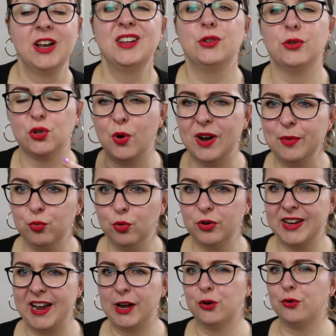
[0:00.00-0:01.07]
So it's quite a
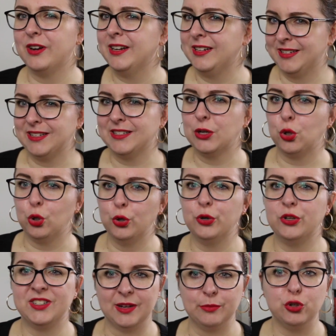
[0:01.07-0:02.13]
broad category. It does
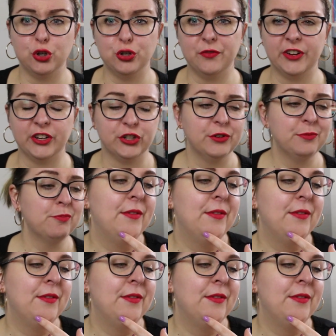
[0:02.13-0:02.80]
include some junior fiction.